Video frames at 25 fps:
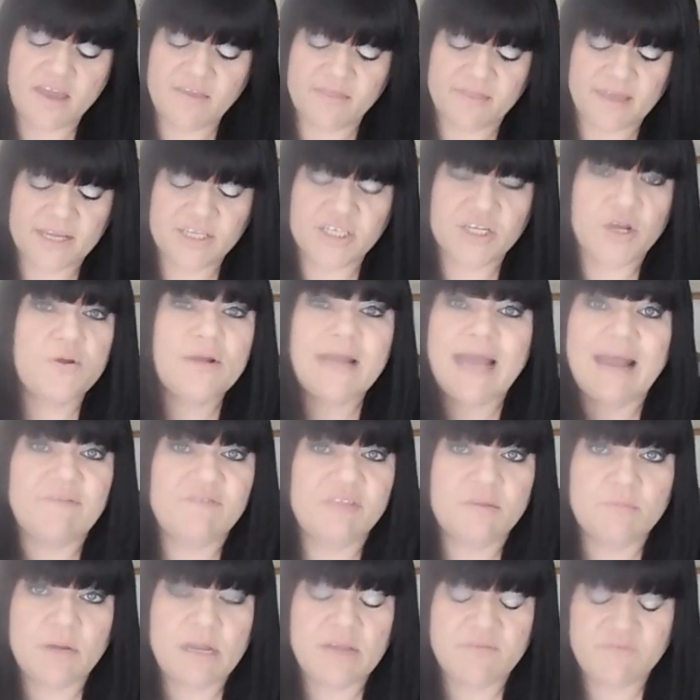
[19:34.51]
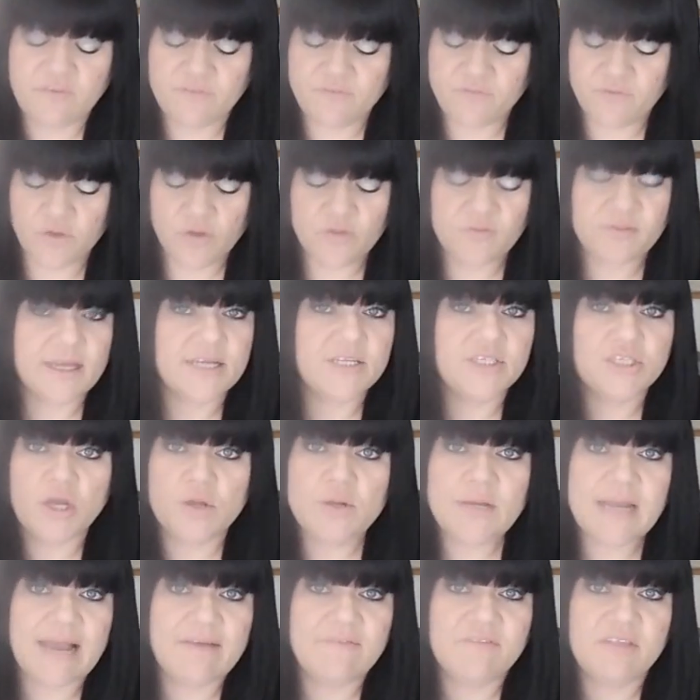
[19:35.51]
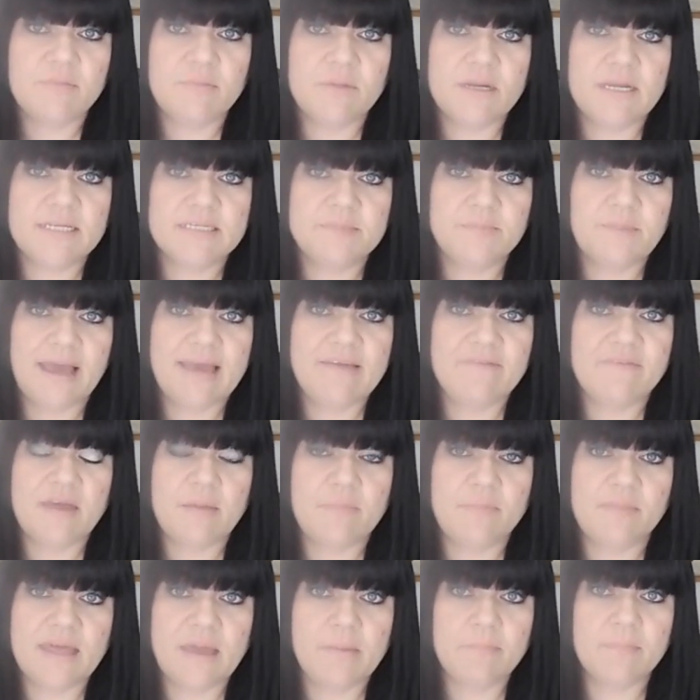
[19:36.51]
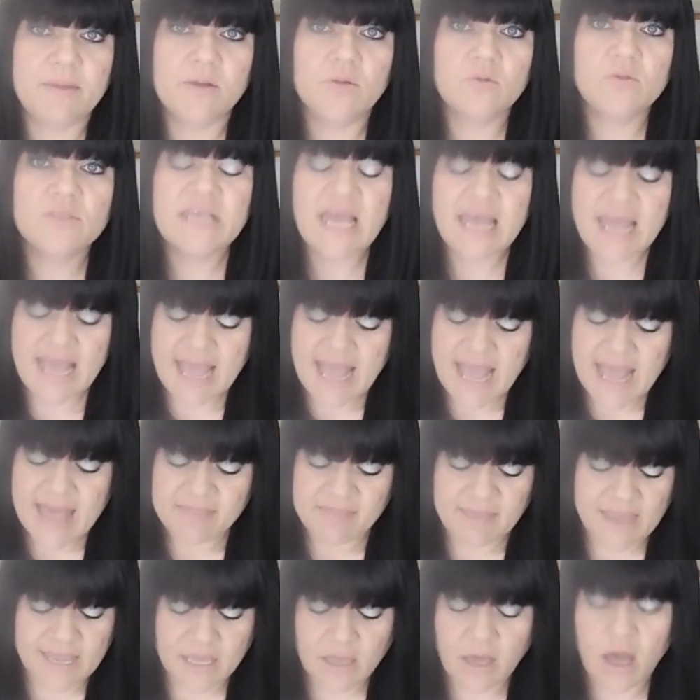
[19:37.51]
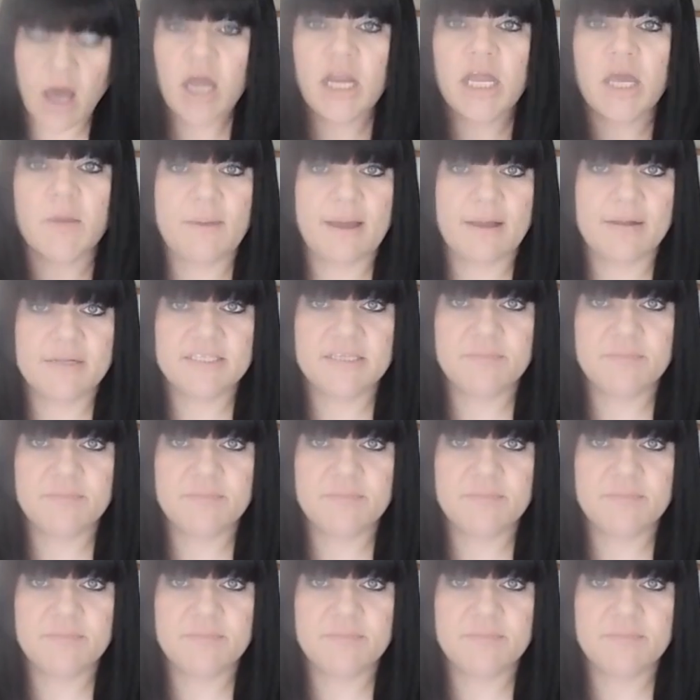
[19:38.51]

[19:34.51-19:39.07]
They don't have the money for food, they don't have the money to pay for their bills. They can't go out to